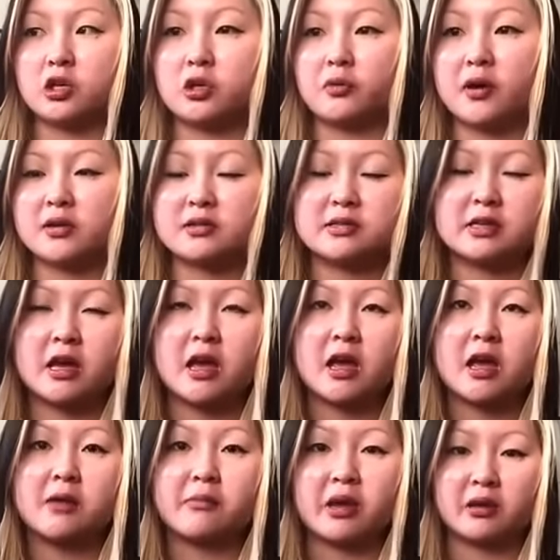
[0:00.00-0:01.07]

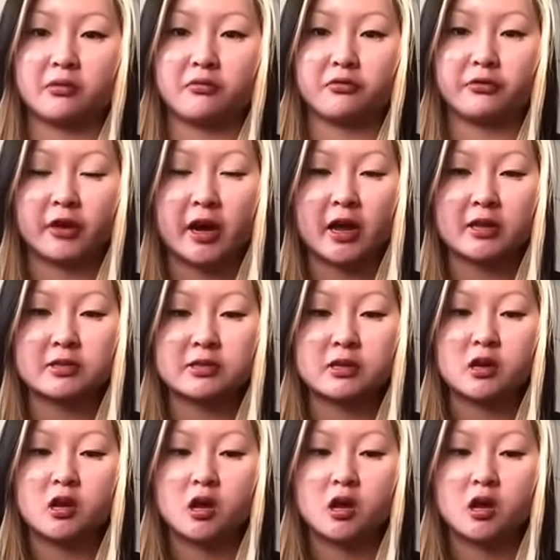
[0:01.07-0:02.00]
USA, made in France